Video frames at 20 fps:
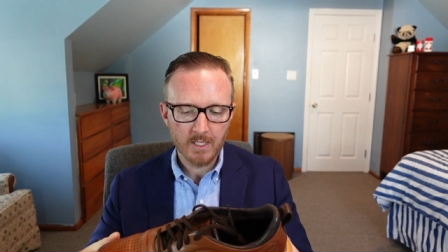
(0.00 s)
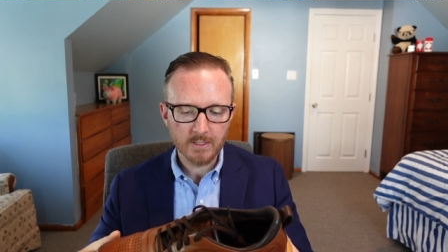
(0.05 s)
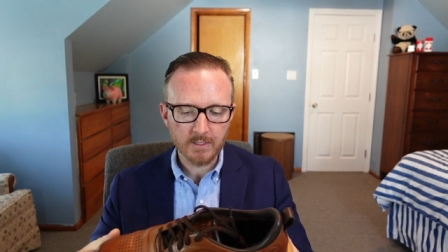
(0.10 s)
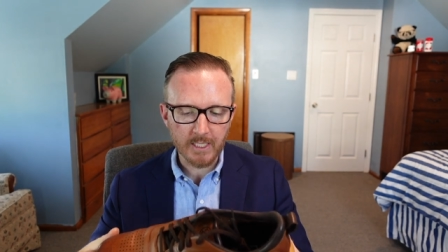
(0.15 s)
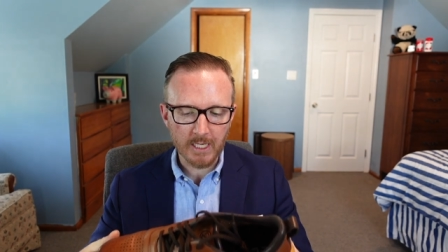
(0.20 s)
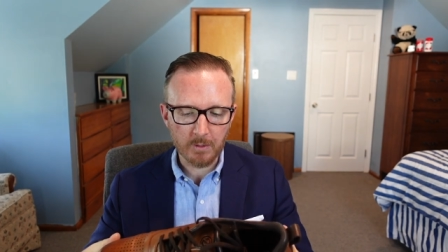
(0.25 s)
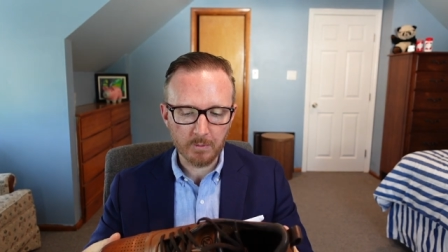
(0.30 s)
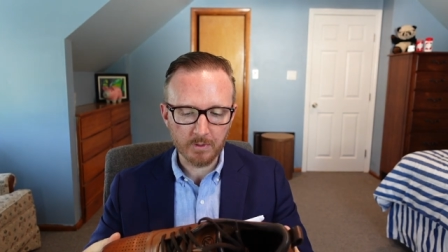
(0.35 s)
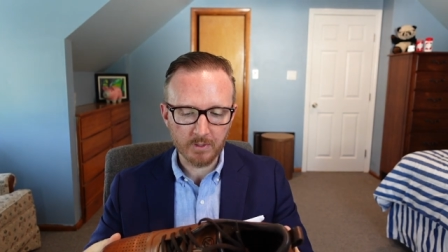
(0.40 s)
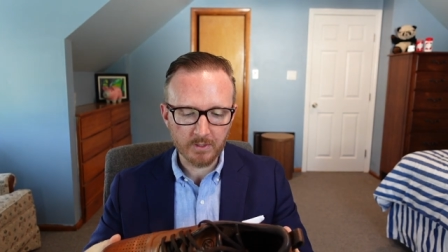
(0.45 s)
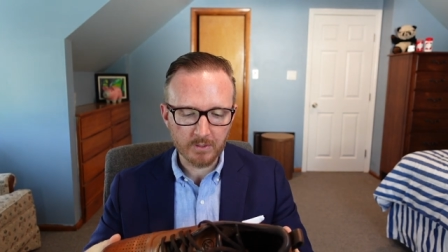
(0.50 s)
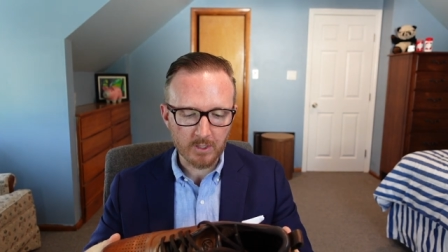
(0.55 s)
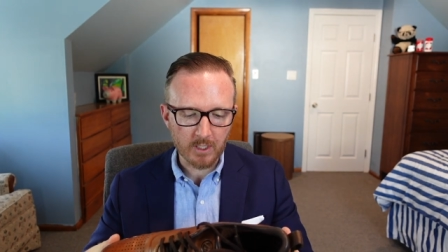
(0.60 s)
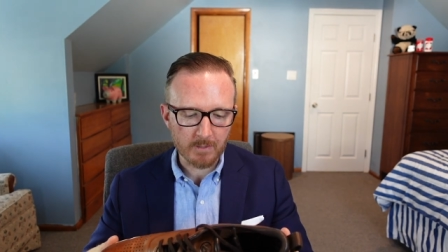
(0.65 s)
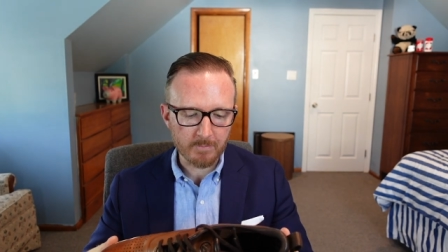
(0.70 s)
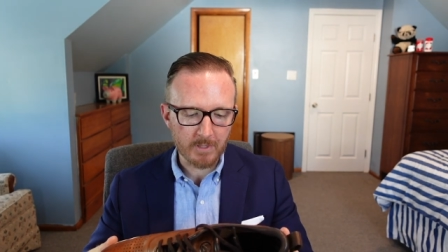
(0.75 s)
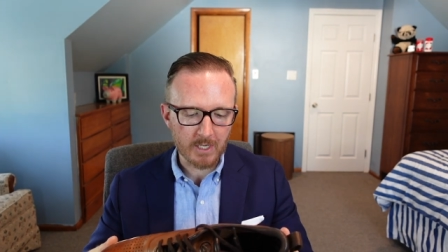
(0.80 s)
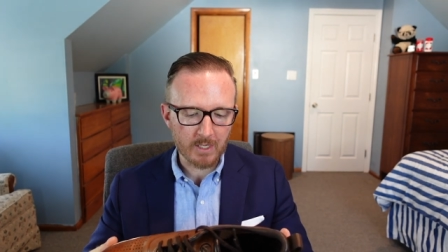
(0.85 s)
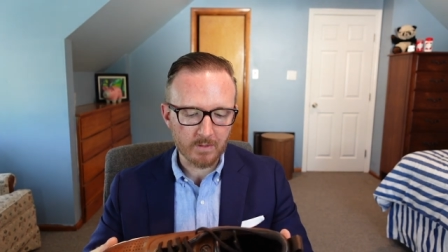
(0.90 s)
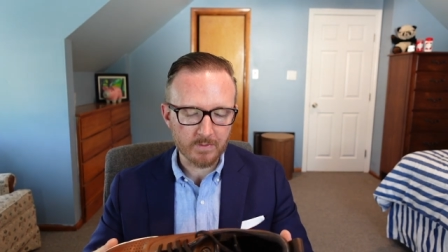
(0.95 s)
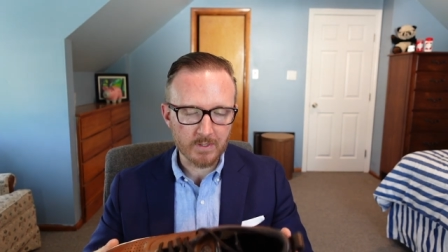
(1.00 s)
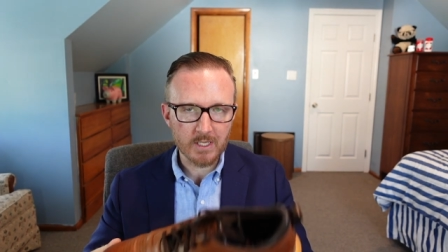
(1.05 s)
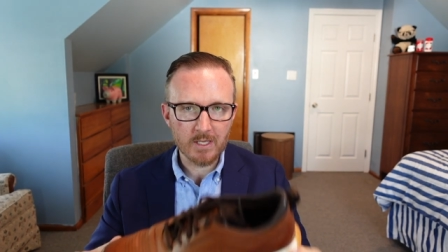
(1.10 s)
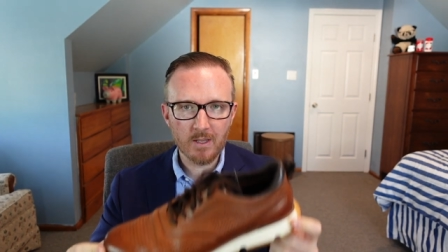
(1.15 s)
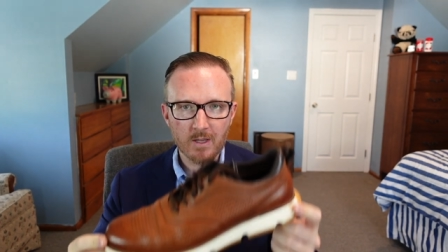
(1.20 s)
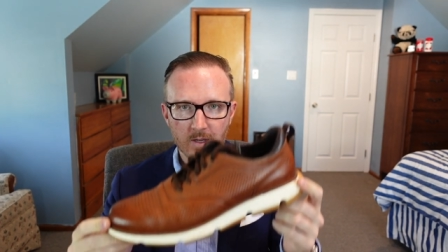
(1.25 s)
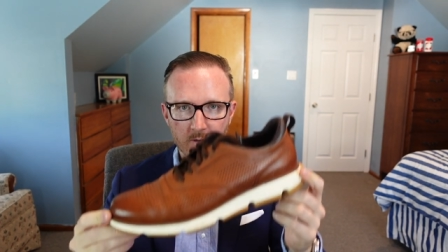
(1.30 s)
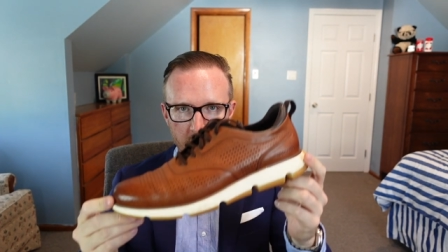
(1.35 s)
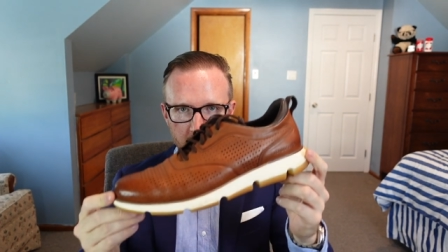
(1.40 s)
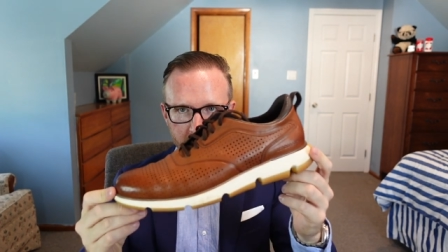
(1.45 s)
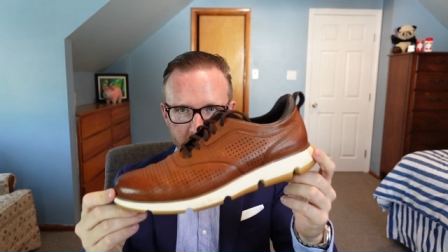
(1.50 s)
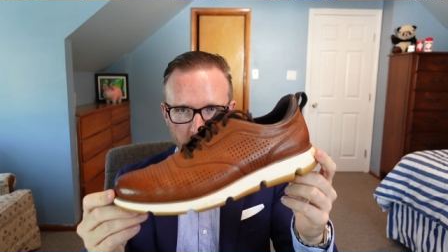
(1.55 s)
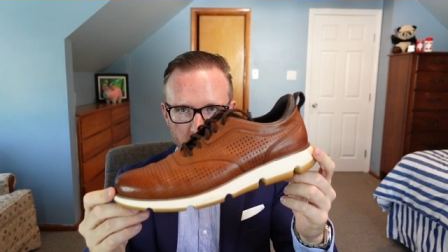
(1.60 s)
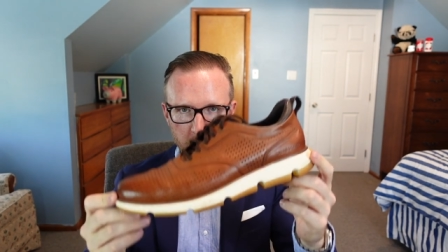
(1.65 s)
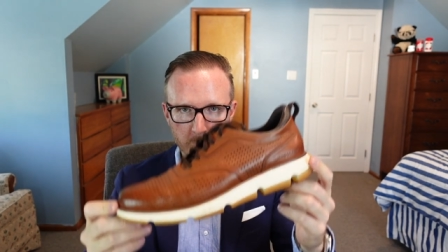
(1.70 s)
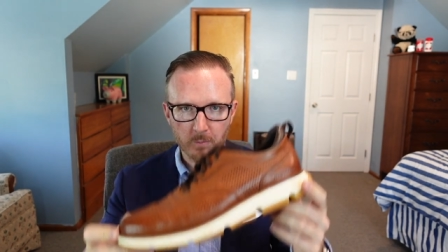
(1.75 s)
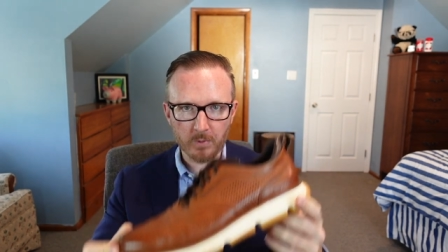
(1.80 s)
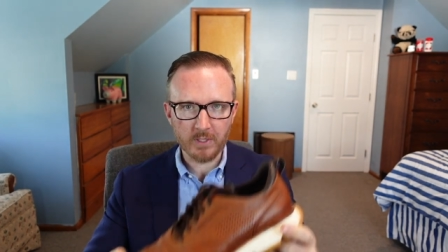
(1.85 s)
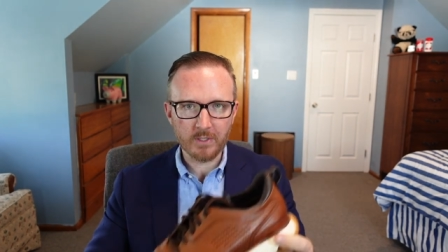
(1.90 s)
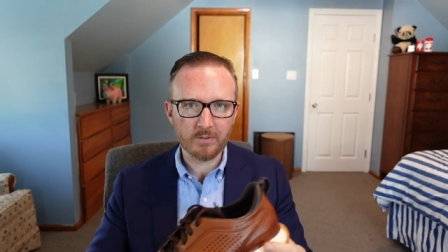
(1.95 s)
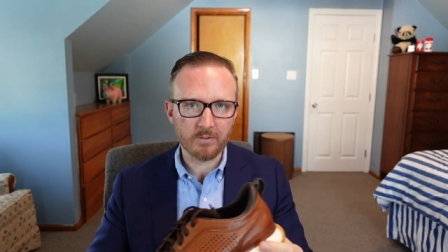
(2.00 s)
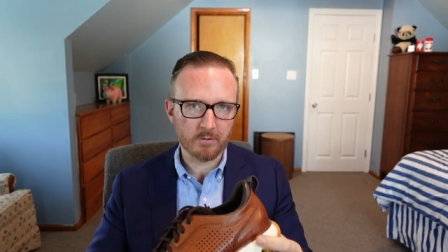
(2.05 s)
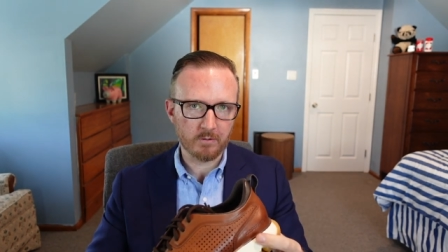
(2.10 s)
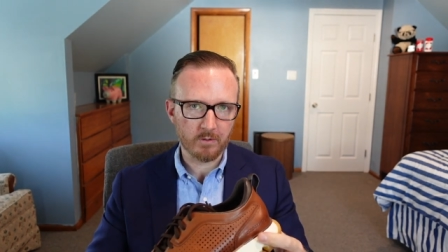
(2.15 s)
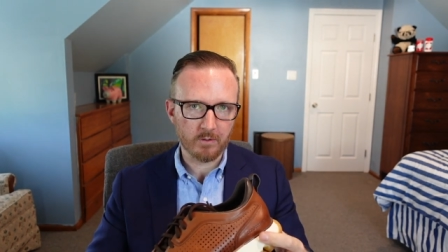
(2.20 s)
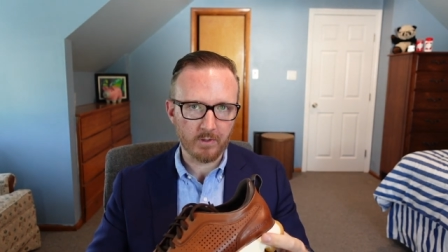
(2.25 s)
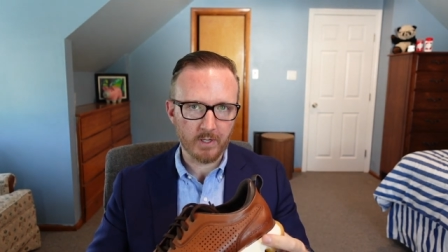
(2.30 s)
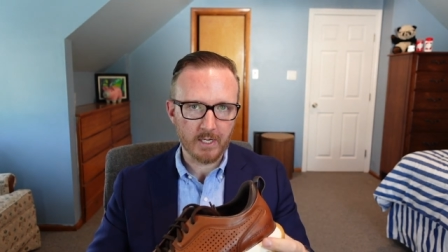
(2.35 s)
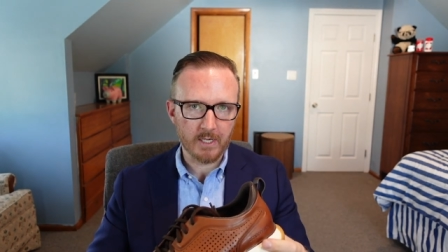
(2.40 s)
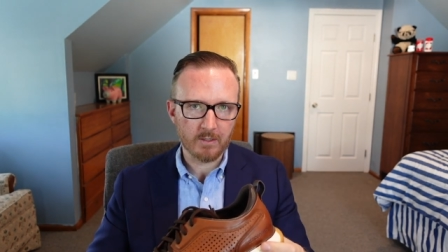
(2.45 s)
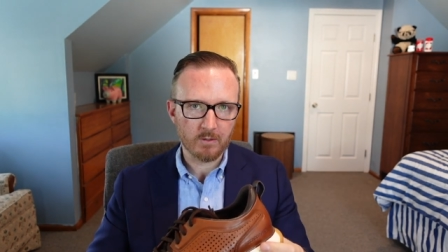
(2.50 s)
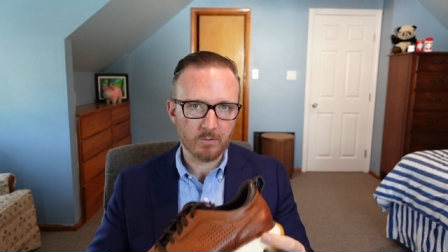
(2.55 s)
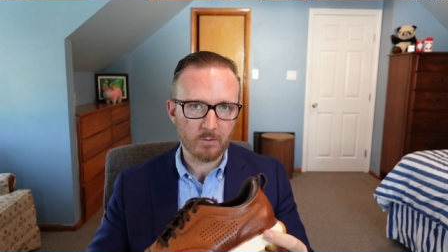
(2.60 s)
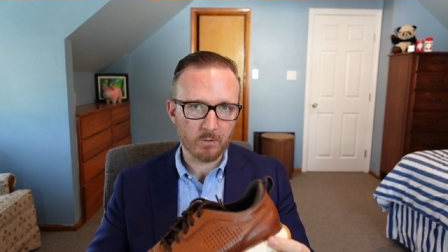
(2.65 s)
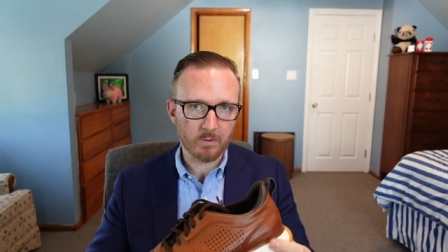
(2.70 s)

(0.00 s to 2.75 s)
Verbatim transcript: Now we're going to talk about the 4.0 Grand